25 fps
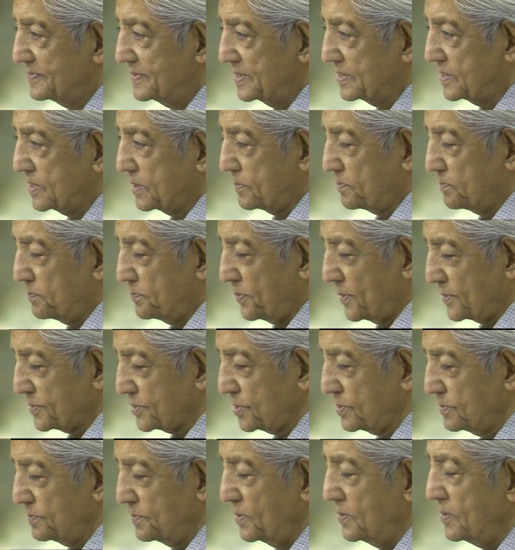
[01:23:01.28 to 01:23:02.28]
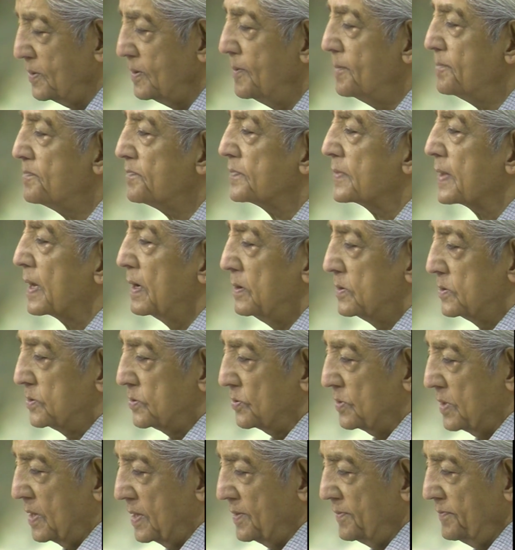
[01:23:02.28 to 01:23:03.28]
Is it possible
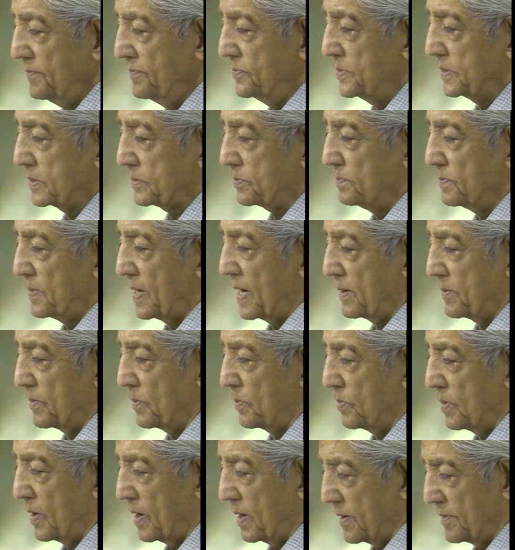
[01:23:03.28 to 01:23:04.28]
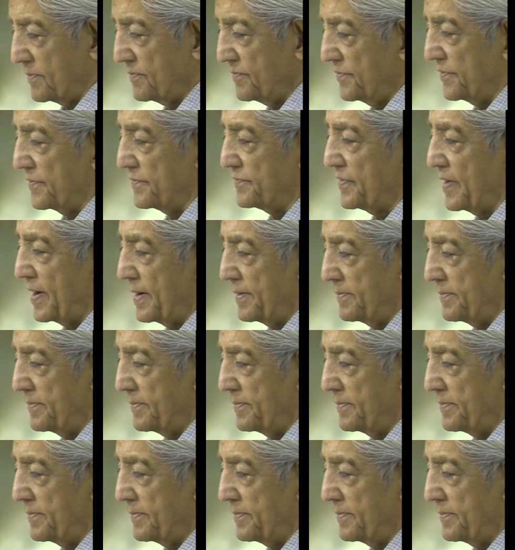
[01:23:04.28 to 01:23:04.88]
to live with my wife, if I